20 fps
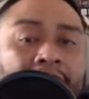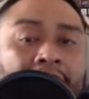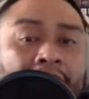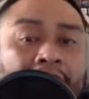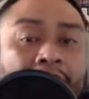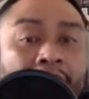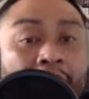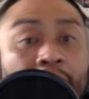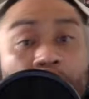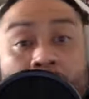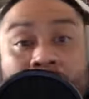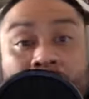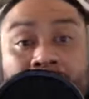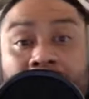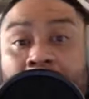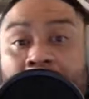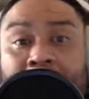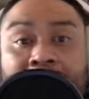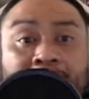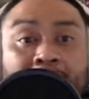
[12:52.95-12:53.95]
A
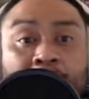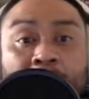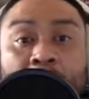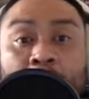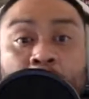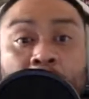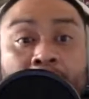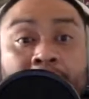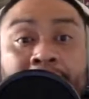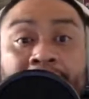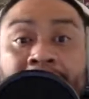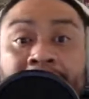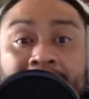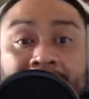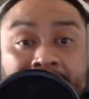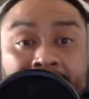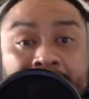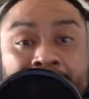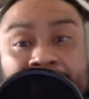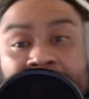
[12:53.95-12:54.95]
little bit of what we're going to
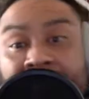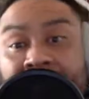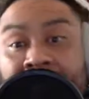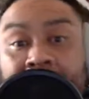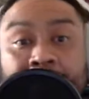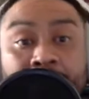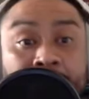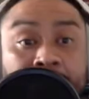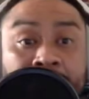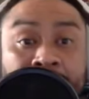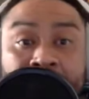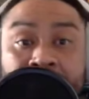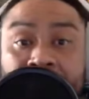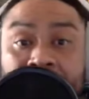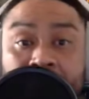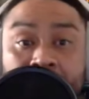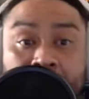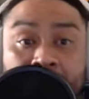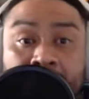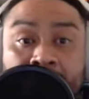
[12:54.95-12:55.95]
get maybe in the third
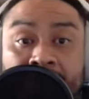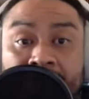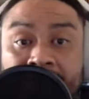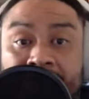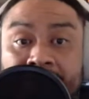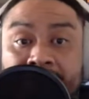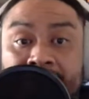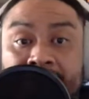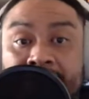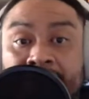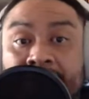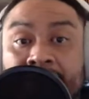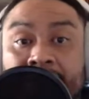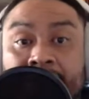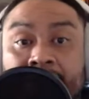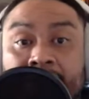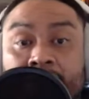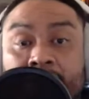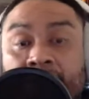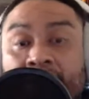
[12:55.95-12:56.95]
issue, and
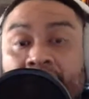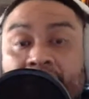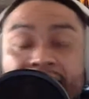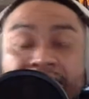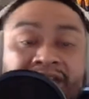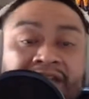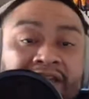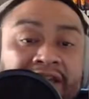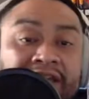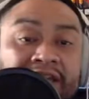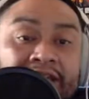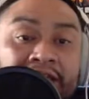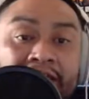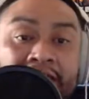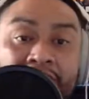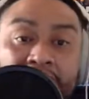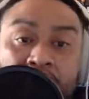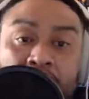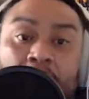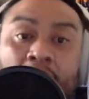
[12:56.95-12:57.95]
we've already seen it
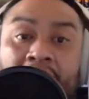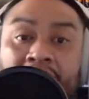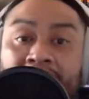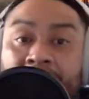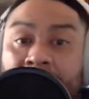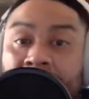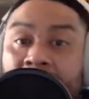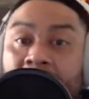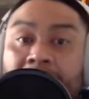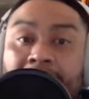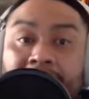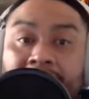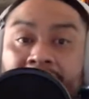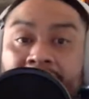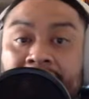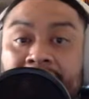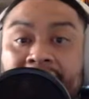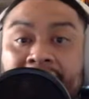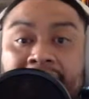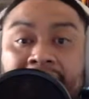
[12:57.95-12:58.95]
in issue one, so we know that
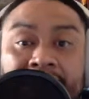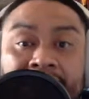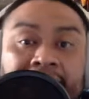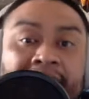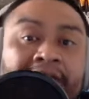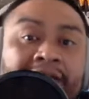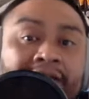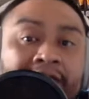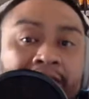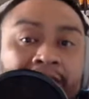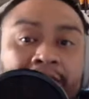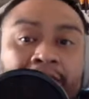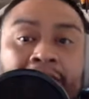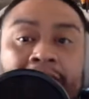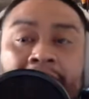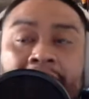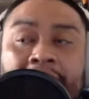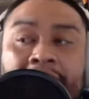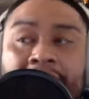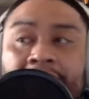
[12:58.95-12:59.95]
there's killings there.